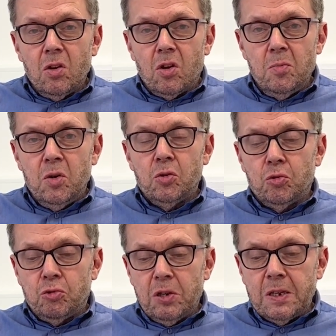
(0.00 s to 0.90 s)

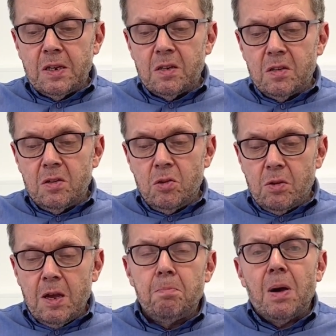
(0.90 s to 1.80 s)
commercial trading entity in the
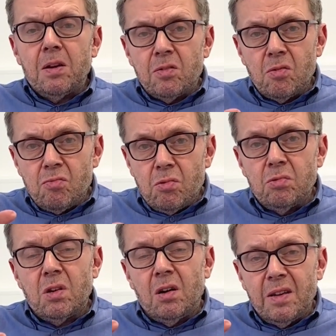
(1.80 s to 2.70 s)
UK, but the
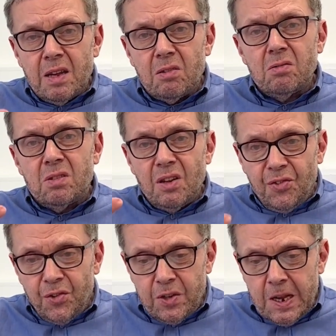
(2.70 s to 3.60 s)
rules are now
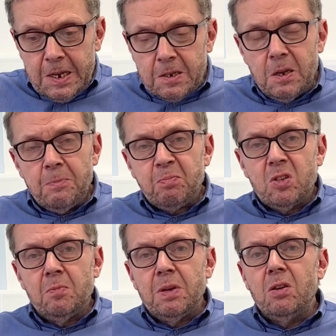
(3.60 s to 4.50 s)
different. And
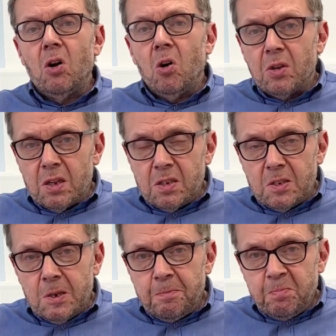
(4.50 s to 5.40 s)
to be
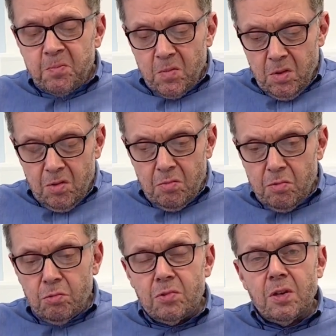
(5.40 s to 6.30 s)
honest, the
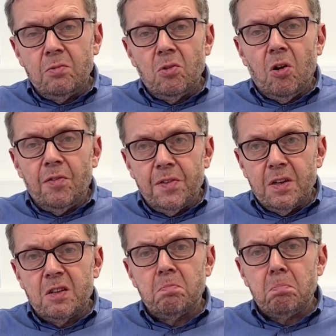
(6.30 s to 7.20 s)
rules don't offer
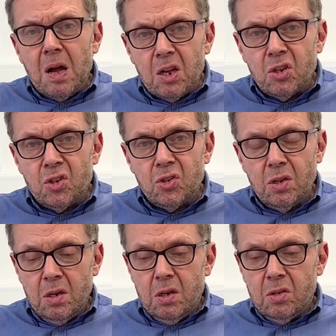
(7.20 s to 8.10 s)
as
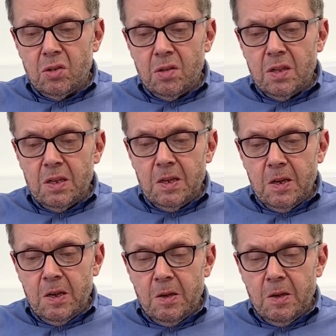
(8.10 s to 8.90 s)
much to the